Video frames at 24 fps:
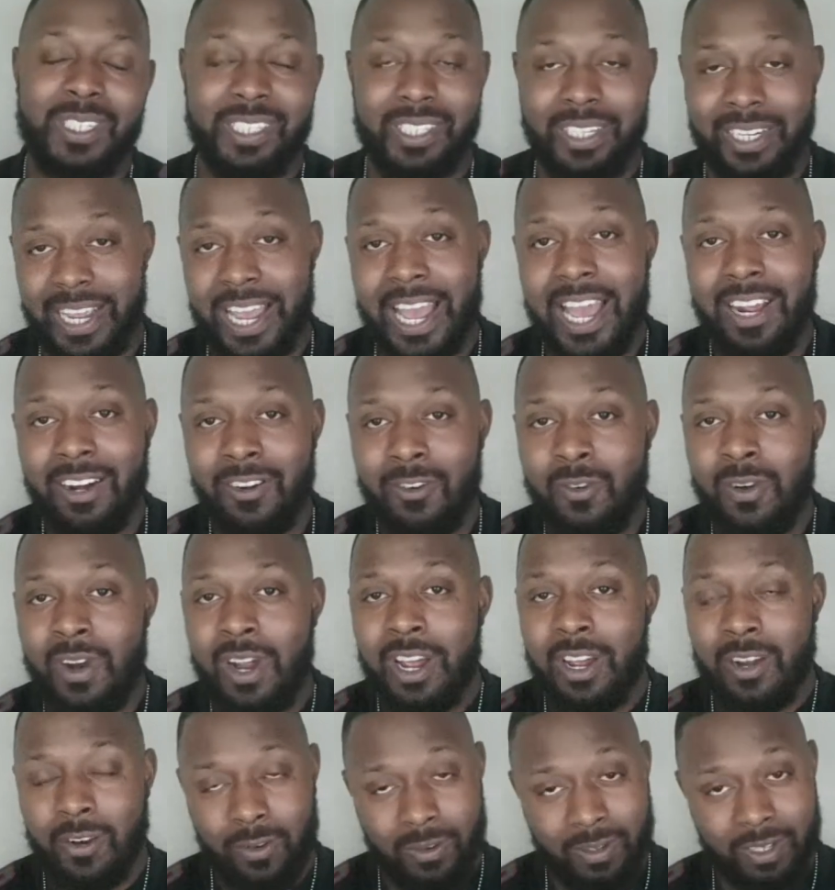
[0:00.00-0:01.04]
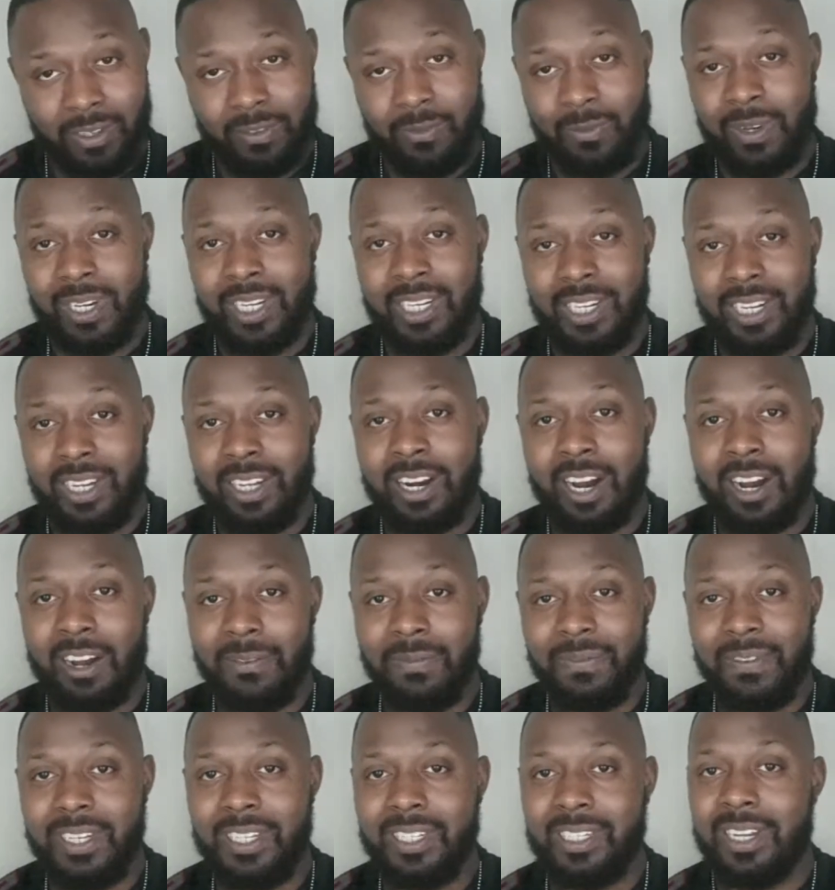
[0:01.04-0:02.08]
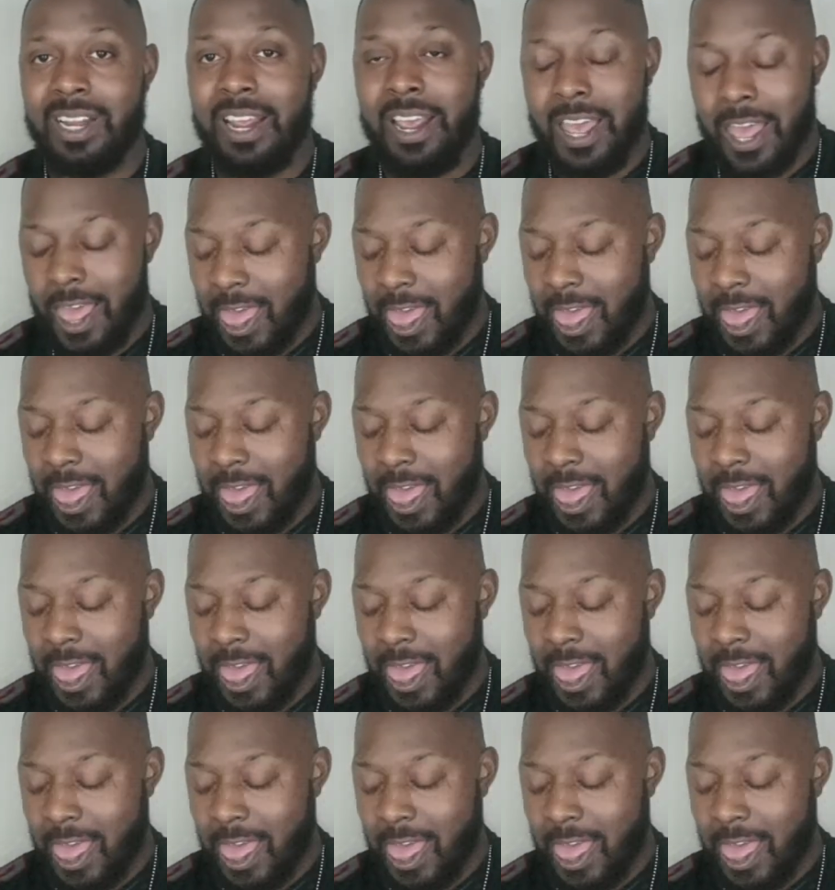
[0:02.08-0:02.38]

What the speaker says: Seattle, who's a really good offense.